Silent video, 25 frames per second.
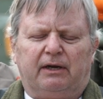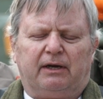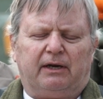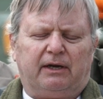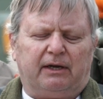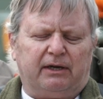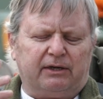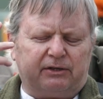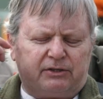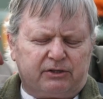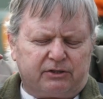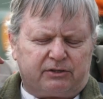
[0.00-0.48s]

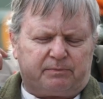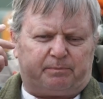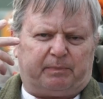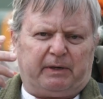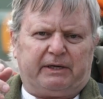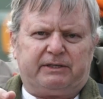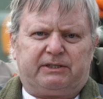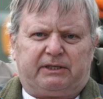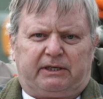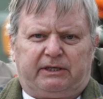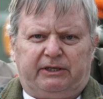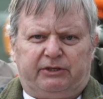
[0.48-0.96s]
he just
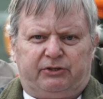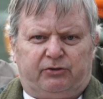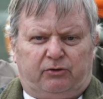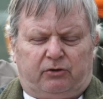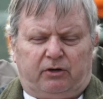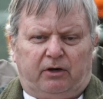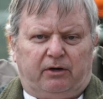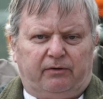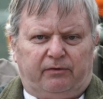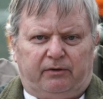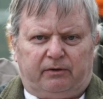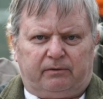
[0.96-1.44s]
basically
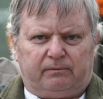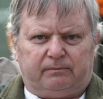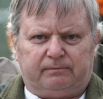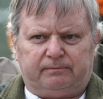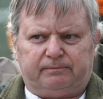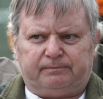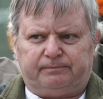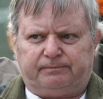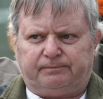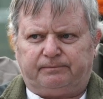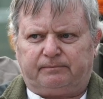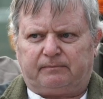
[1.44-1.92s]
took over.
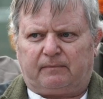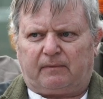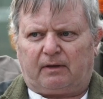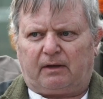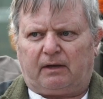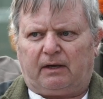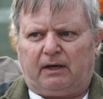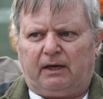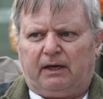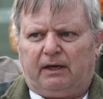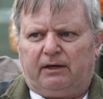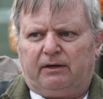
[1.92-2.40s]

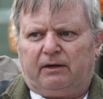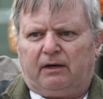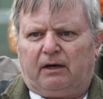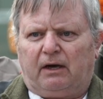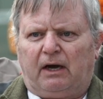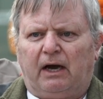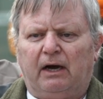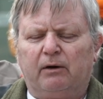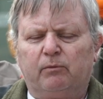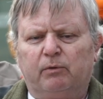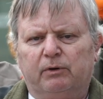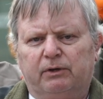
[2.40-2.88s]
And
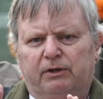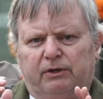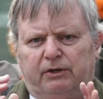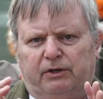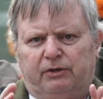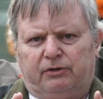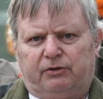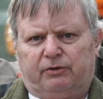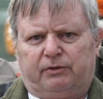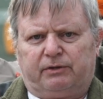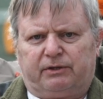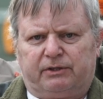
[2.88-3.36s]
I wanted
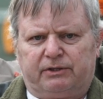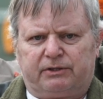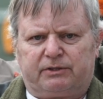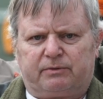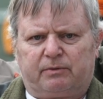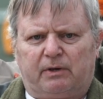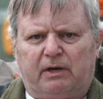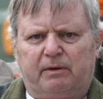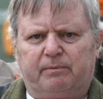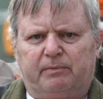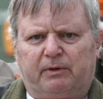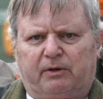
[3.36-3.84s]
to do it
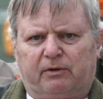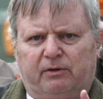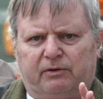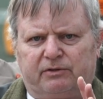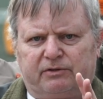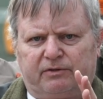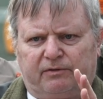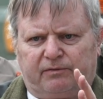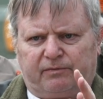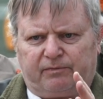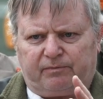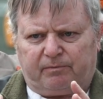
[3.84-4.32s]
this way
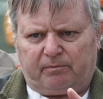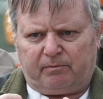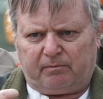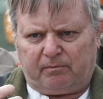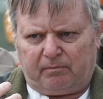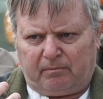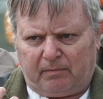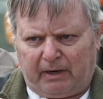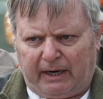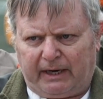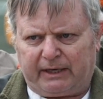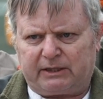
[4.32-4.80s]
because of
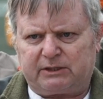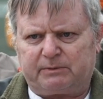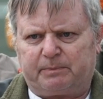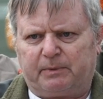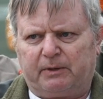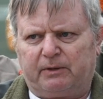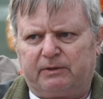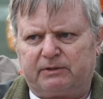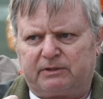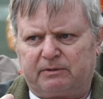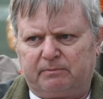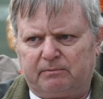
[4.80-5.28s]
my
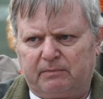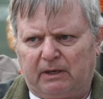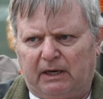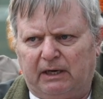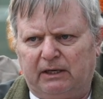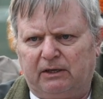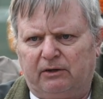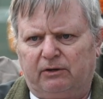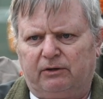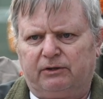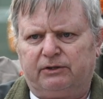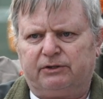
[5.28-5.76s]
experience and
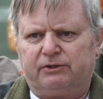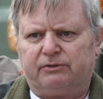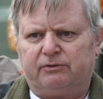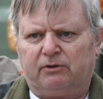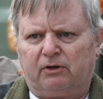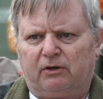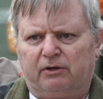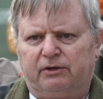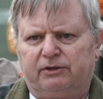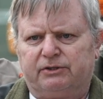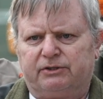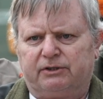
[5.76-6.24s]
my
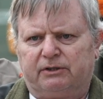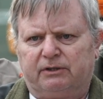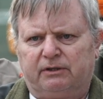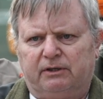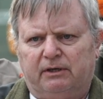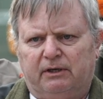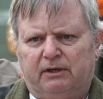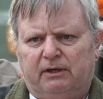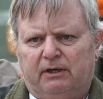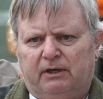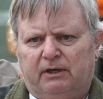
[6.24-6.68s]
knowledge, and